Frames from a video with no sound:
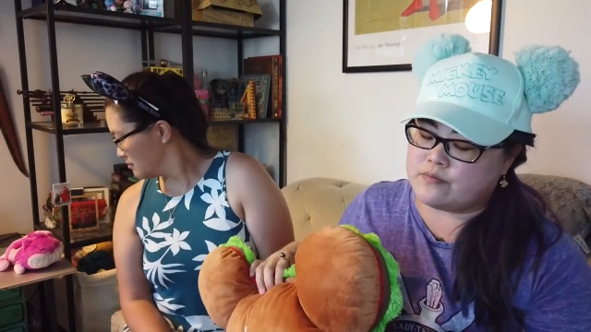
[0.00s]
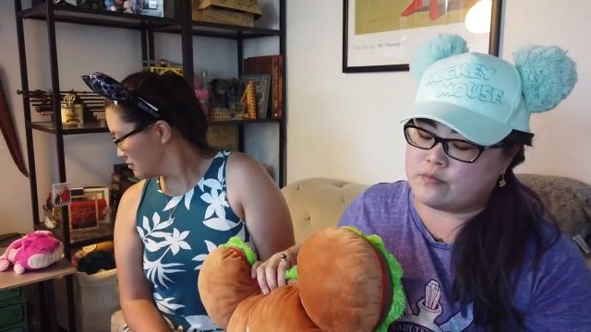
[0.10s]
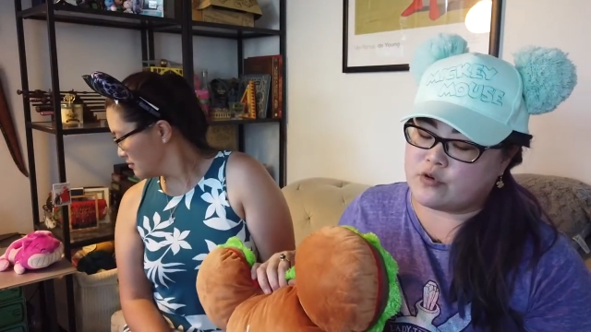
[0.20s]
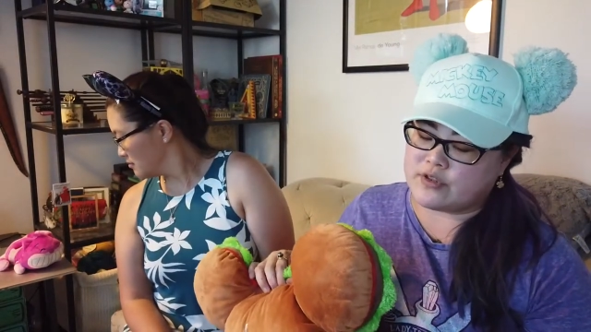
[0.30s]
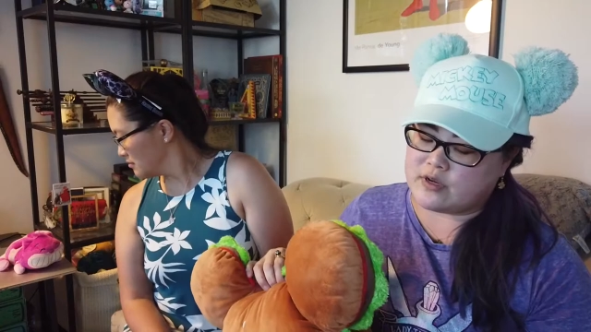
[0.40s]

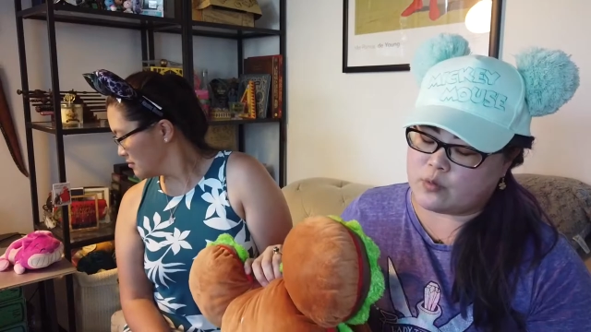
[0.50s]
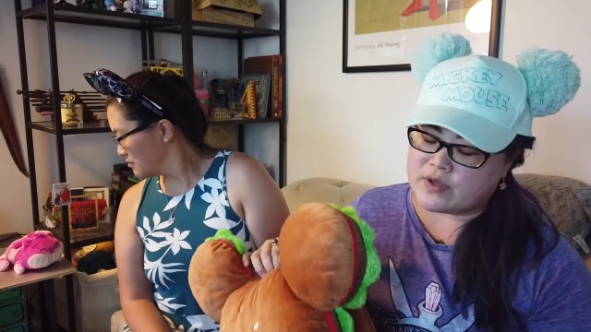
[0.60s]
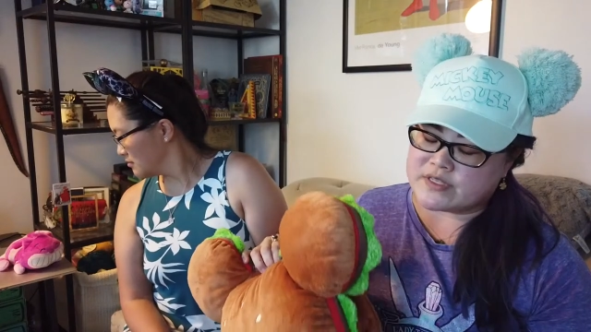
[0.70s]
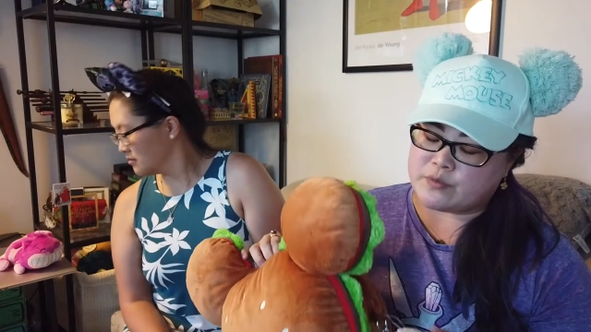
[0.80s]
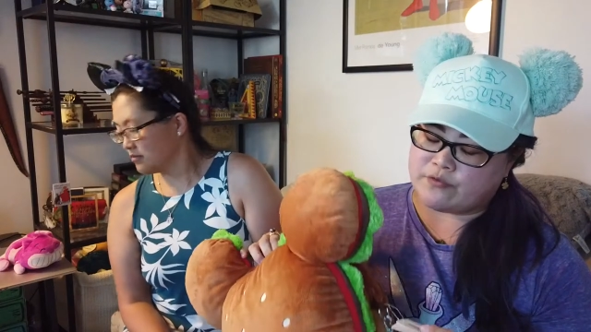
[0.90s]
Speaker 1: more than it
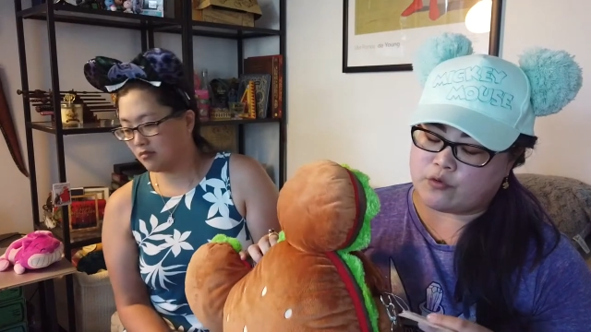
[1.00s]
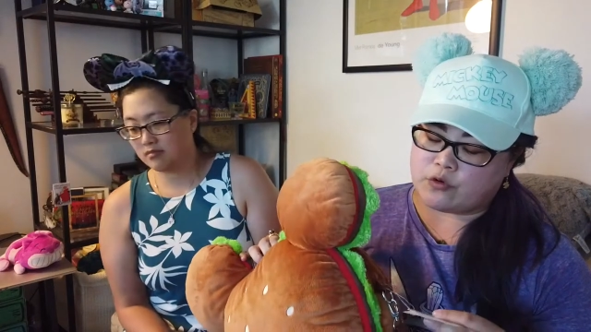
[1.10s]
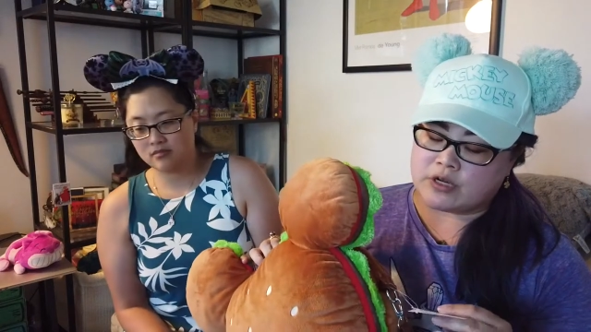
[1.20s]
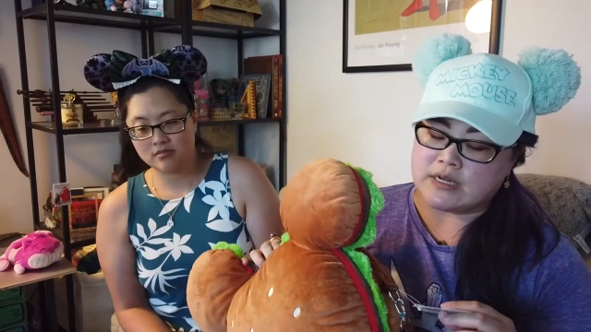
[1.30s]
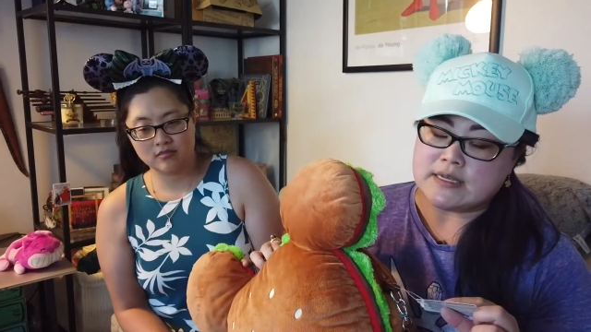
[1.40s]
was
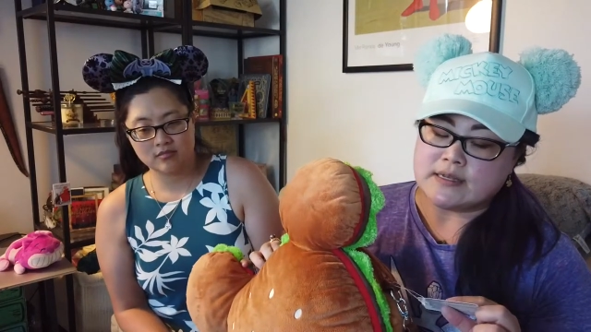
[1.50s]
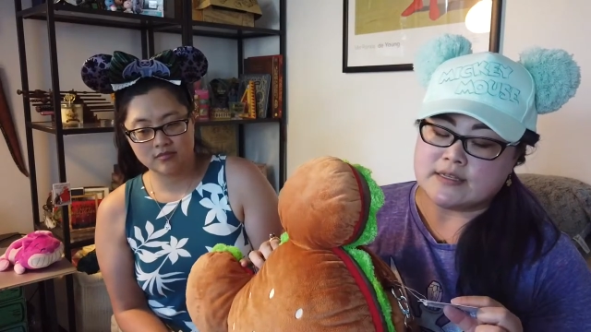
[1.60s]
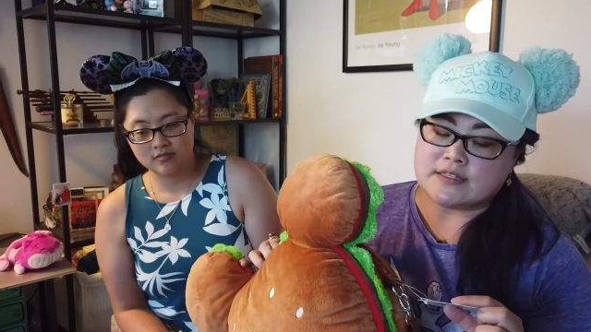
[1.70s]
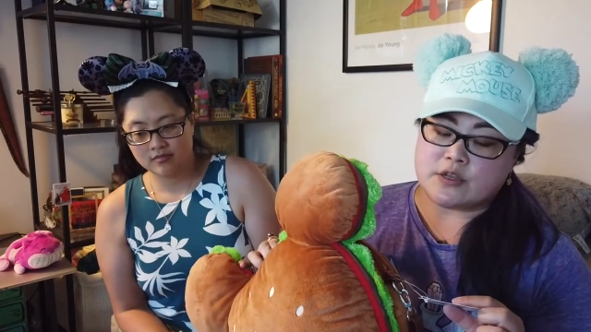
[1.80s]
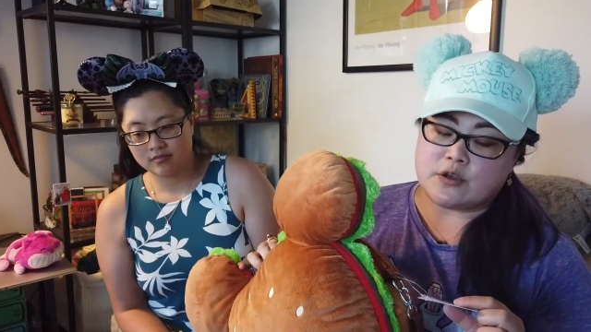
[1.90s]
before.
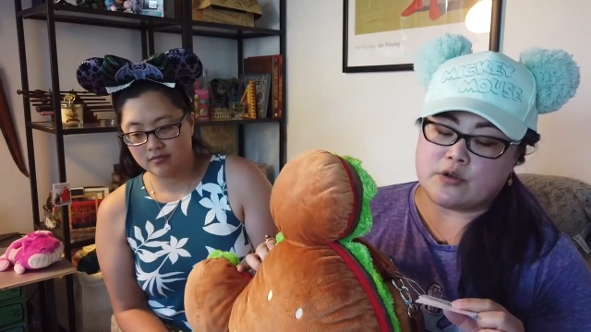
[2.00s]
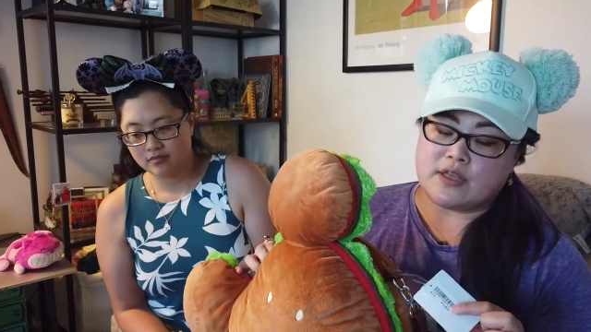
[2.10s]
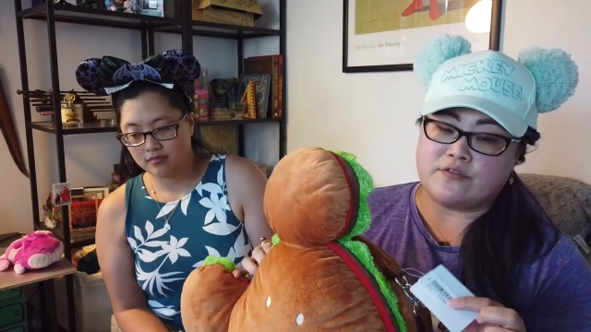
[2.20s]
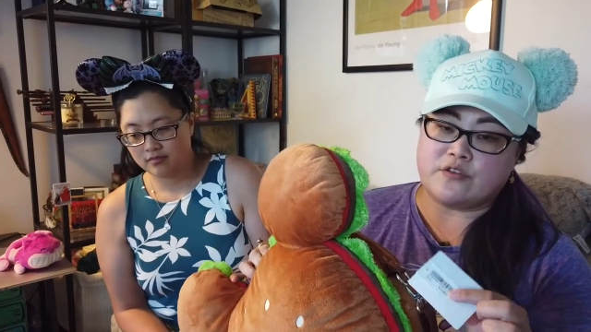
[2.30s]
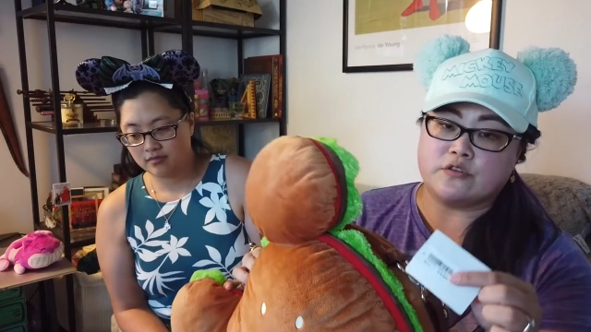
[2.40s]
So
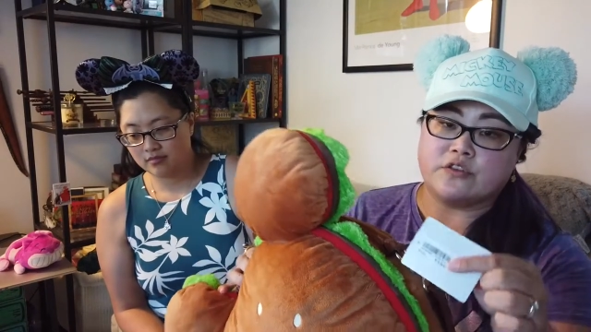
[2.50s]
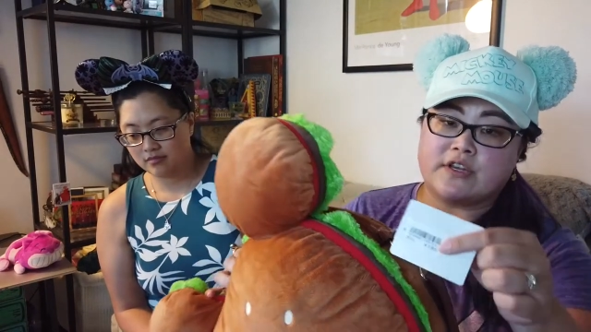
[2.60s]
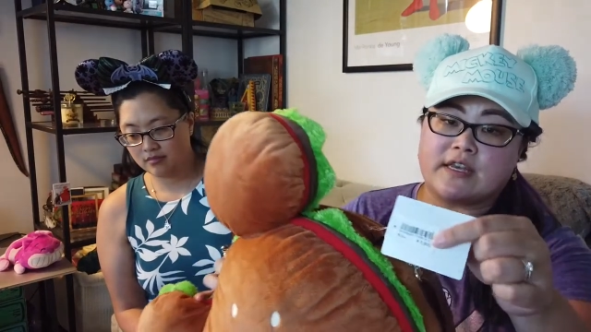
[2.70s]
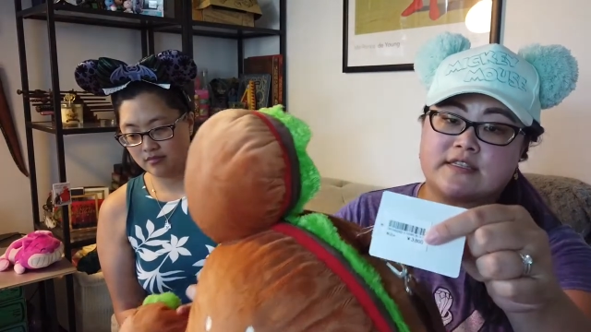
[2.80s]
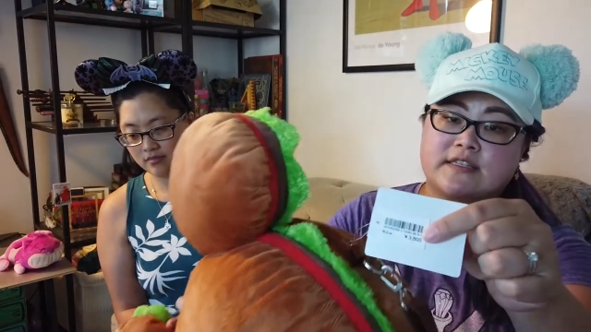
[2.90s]
if you look, it's